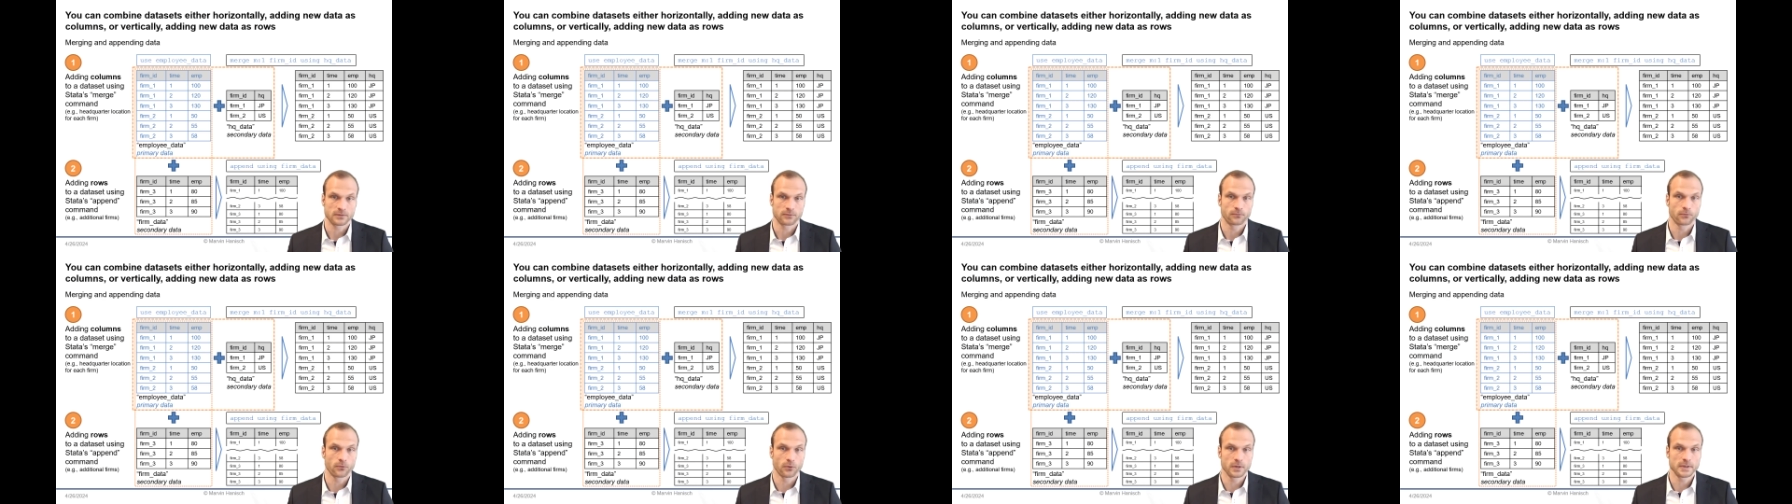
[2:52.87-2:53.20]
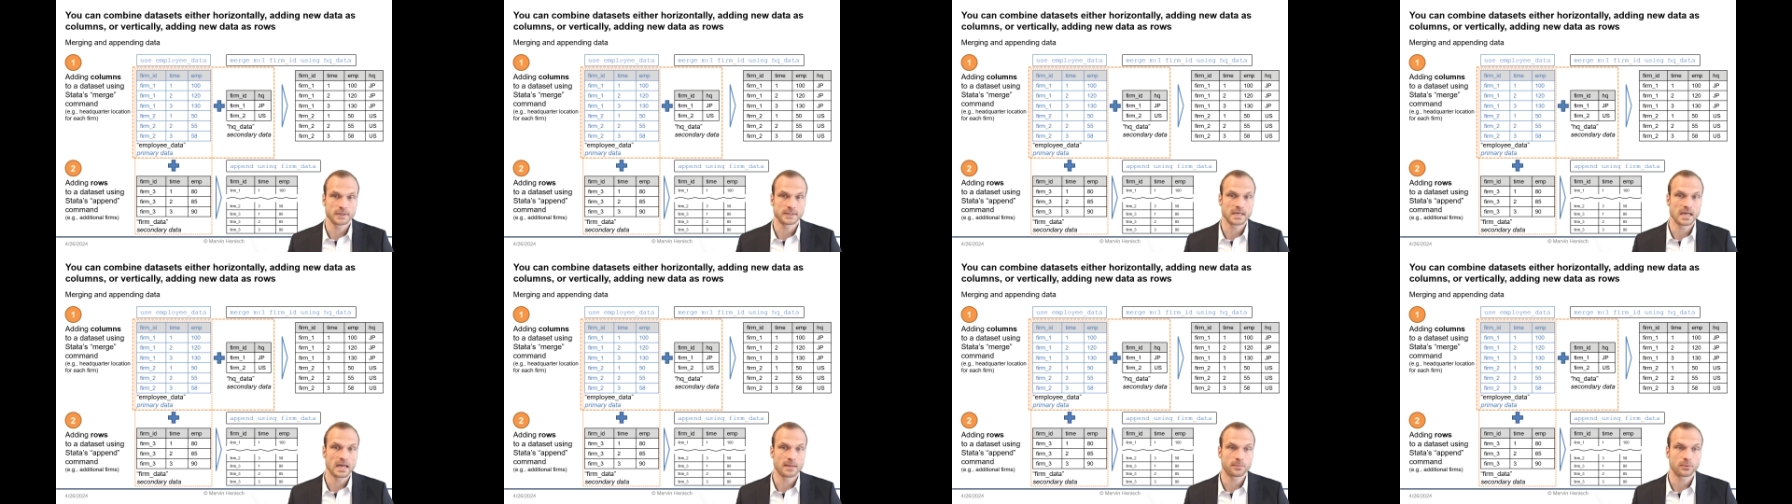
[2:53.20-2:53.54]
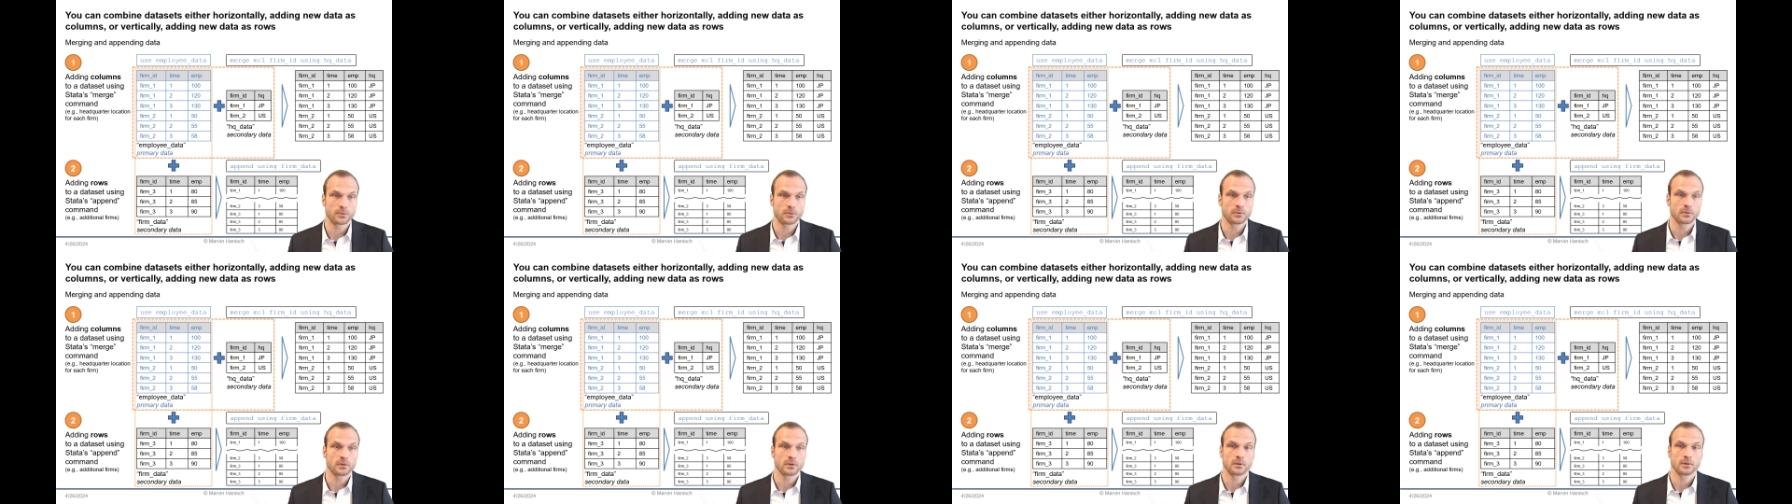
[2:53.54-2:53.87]
For
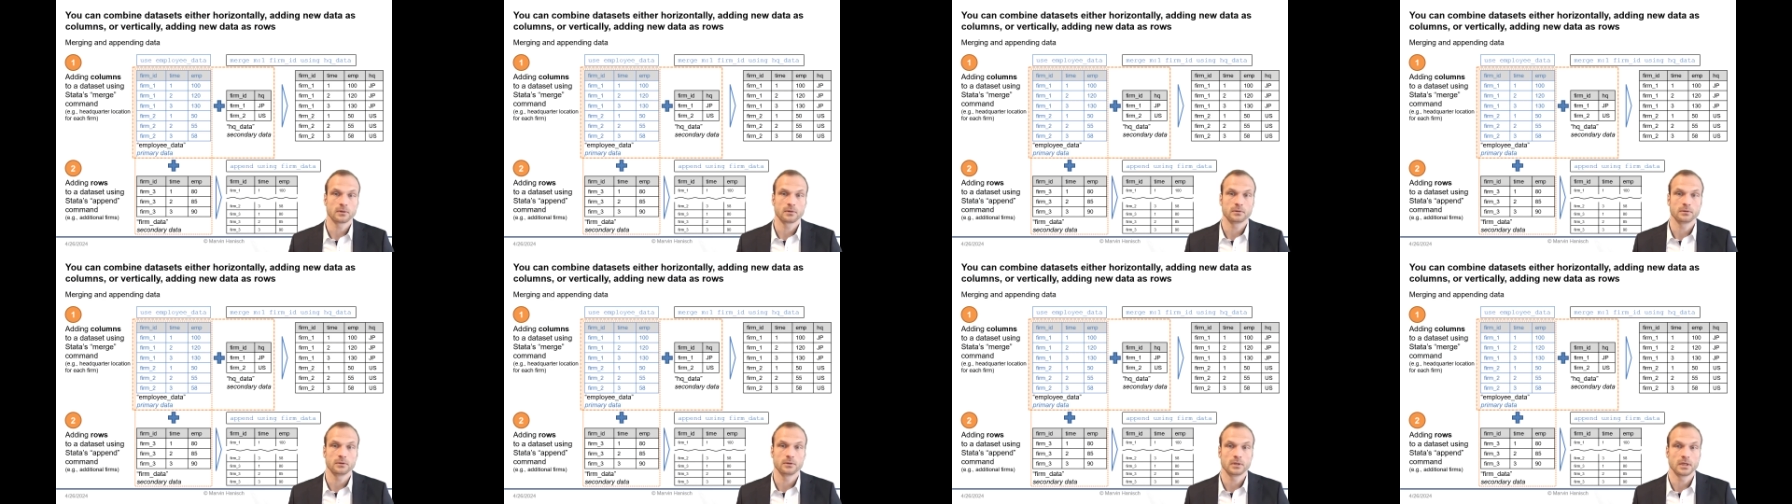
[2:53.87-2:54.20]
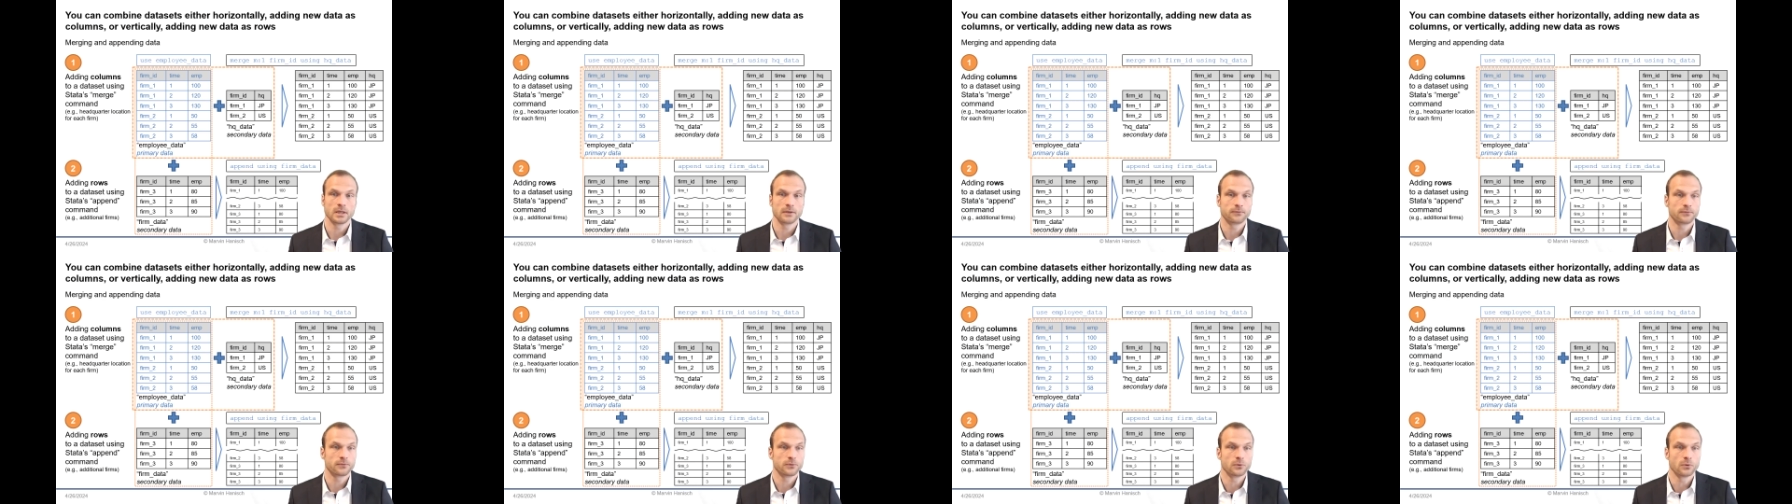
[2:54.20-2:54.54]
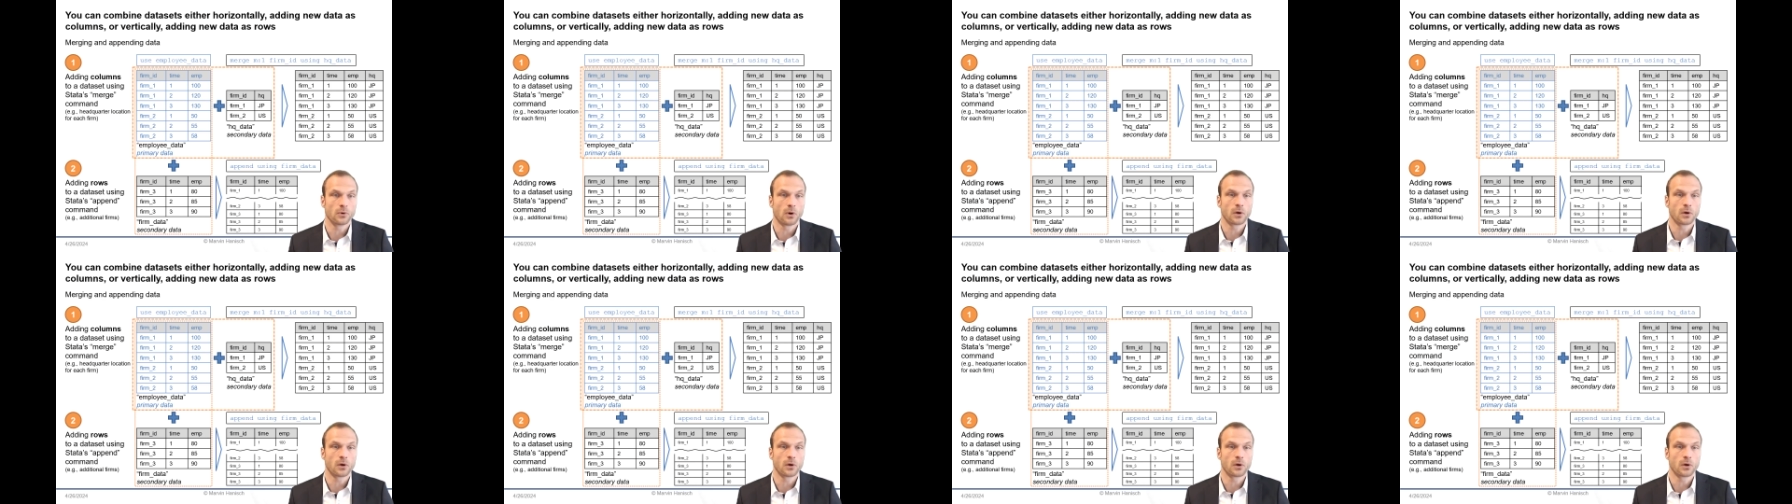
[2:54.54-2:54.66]
example, if you